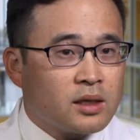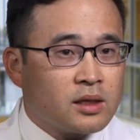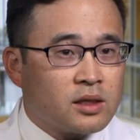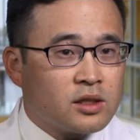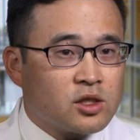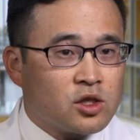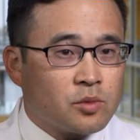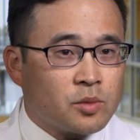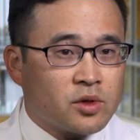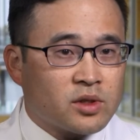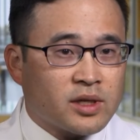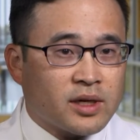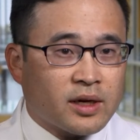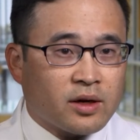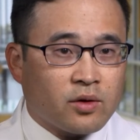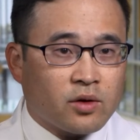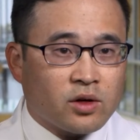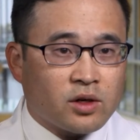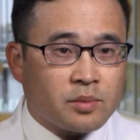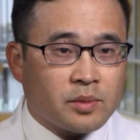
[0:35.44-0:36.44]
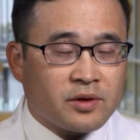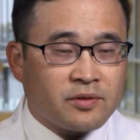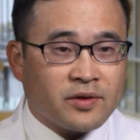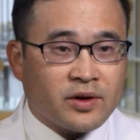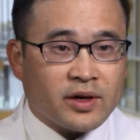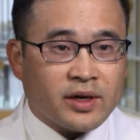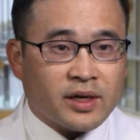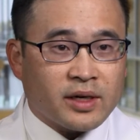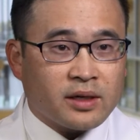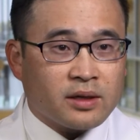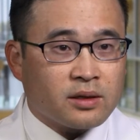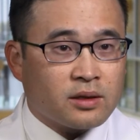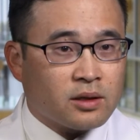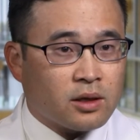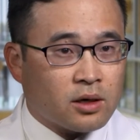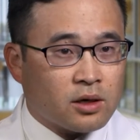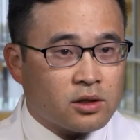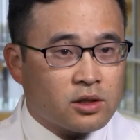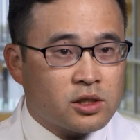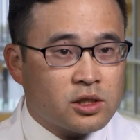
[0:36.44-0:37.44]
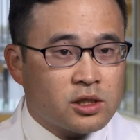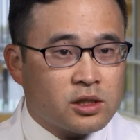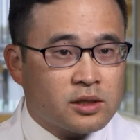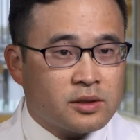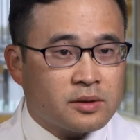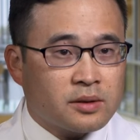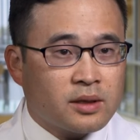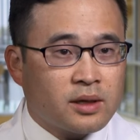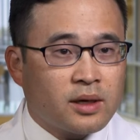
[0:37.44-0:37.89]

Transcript: These tumors can grow to be very large,